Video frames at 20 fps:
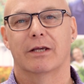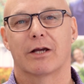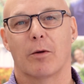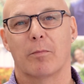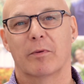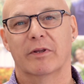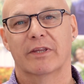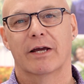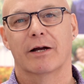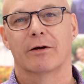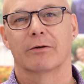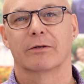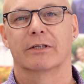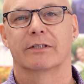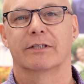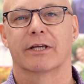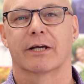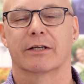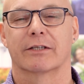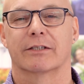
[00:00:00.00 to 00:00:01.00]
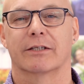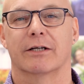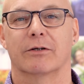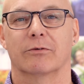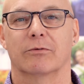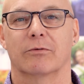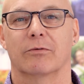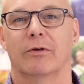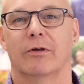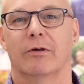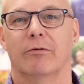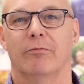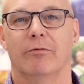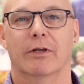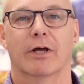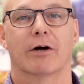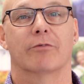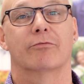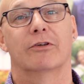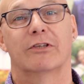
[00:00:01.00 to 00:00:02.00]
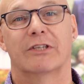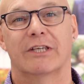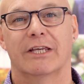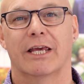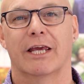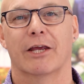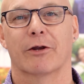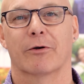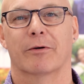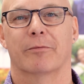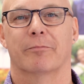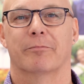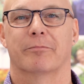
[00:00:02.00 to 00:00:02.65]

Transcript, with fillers: come on down and check us out. We love to see you here.